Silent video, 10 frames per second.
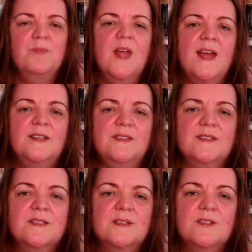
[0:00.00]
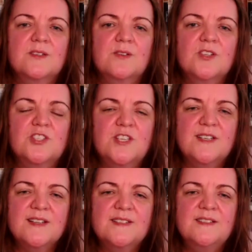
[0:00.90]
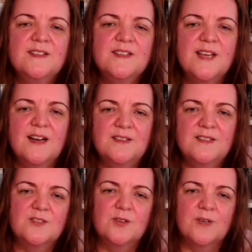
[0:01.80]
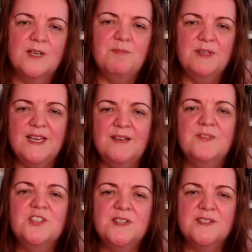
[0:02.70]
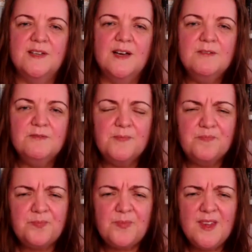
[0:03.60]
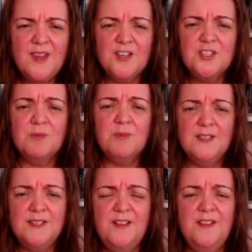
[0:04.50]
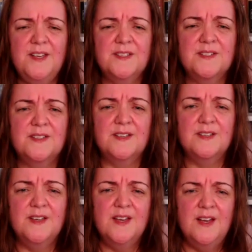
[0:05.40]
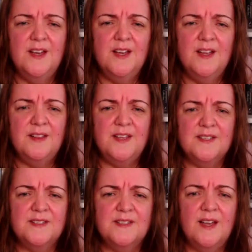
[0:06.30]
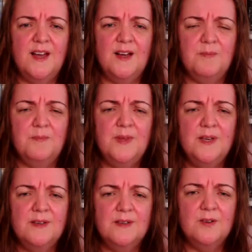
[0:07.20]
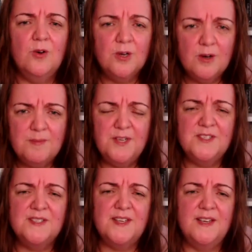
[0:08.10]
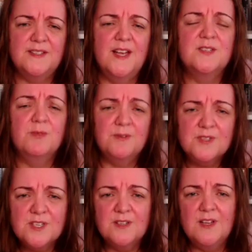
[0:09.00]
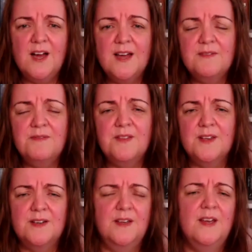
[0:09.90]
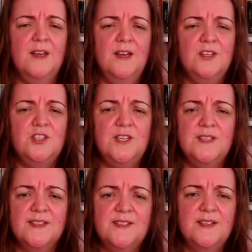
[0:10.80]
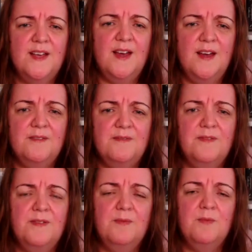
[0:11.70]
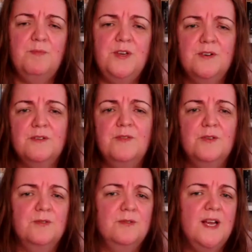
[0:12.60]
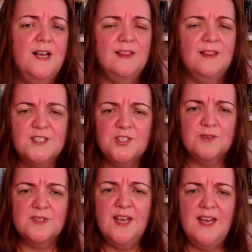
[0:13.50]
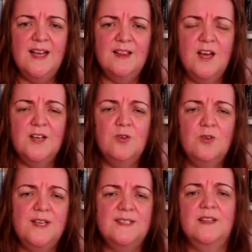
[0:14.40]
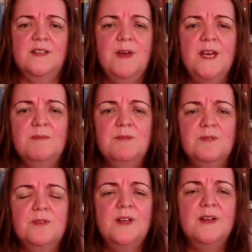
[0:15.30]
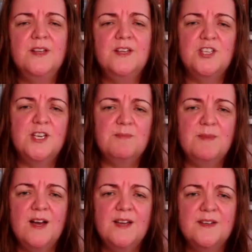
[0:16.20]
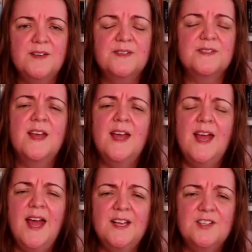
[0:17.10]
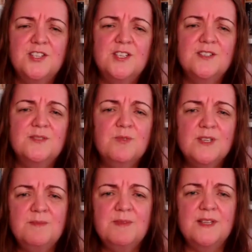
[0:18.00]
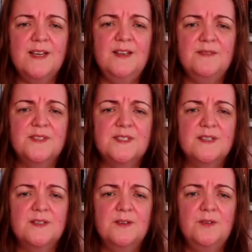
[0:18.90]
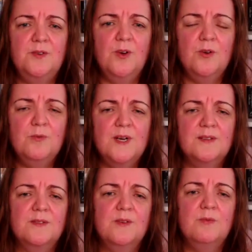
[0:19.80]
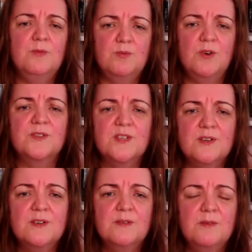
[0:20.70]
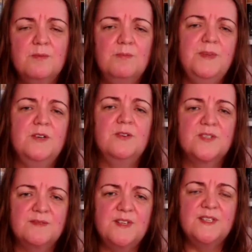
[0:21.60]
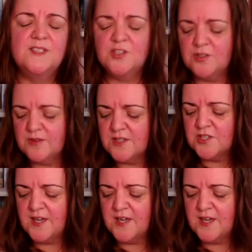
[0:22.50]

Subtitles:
And she doesn't at the start of the story believe that she's enough. She really thinks that this autoimmune disease has ruined her life, that she doesn't have beautiful, lustrous hair like all these other people that she admires. And she just really believes that no one would want her because of this issue that she